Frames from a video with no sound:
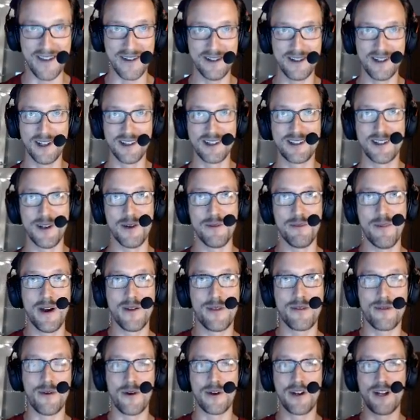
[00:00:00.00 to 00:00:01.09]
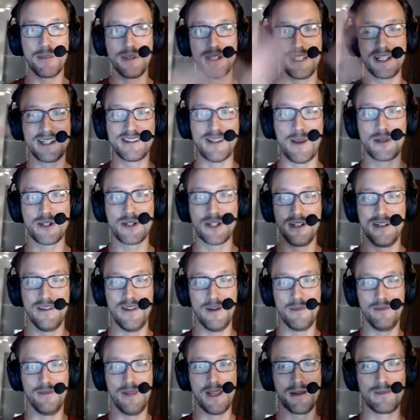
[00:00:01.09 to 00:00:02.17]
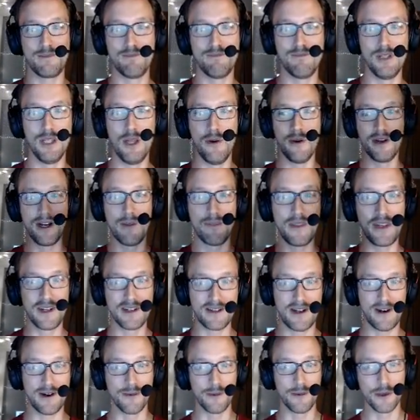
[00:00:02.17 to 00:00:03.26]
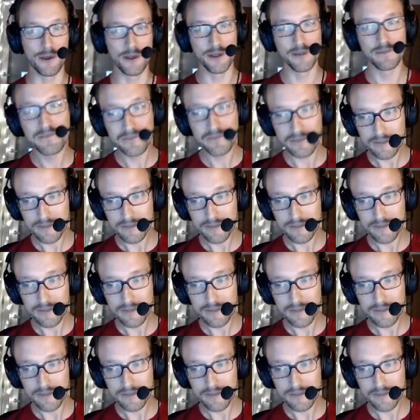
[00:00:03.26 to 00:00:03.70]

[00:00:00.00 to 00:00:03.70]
it does so by throwing up an exception and then blowing up the entire world.